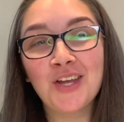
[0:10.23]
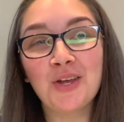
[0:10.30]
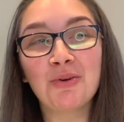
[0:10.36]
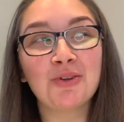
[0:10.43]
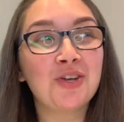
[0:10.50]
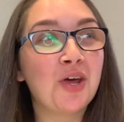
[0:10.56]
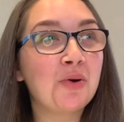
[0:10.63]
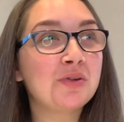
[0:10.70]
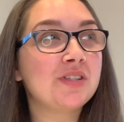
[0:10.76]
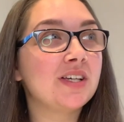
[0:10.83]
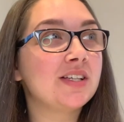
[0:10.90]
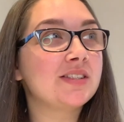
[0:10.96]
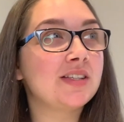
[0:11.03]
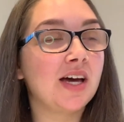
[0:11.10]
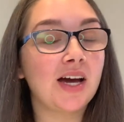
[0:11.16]
You'll
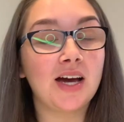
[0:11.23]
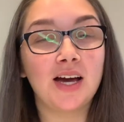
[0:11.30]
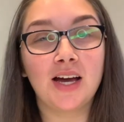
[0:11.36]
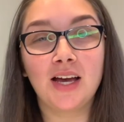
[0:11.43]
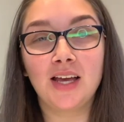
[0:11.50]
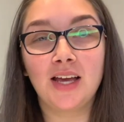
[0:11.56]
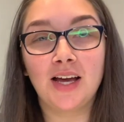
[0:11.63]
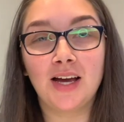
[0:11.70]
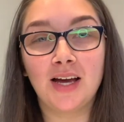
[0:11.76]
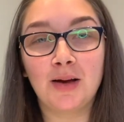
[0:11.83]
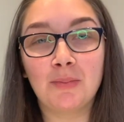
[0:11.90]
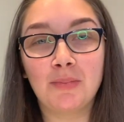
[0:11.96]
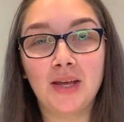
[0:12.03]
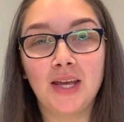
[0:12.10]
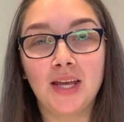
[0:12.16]
notice that I
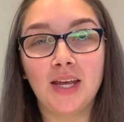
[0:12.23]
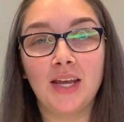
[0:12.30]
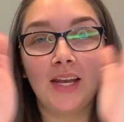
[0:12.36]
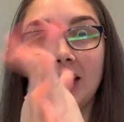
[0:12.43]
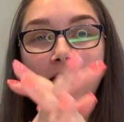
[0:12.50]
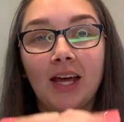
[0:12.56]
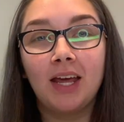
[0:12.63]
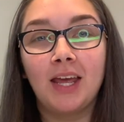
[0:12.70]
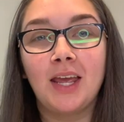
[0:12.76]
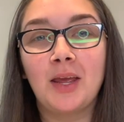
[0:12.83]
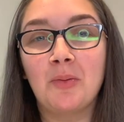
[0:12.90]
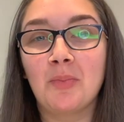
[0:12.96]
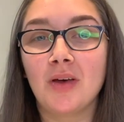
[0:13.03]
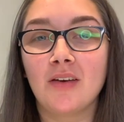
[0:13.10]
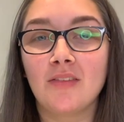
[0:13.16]
am in
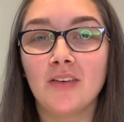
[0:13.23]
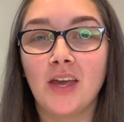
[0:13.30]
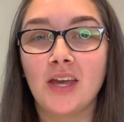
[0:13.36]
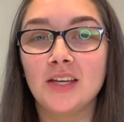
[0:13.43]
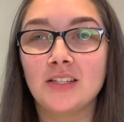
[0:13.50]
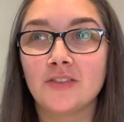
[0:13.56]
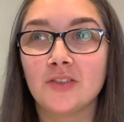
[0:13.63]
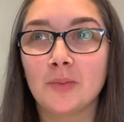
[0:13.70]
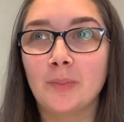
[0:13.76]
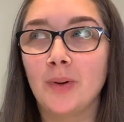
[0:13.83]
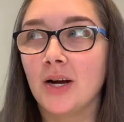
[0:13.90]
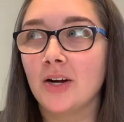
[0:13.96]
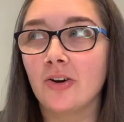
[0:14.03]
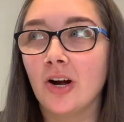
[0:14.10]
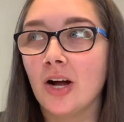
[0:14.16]
a bit of a different
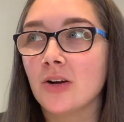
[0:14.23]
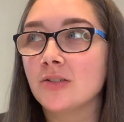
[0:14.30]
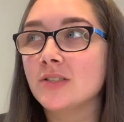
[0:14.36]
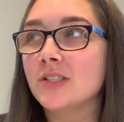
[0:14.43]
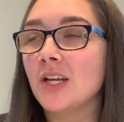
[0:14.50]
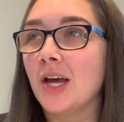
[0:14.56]
background.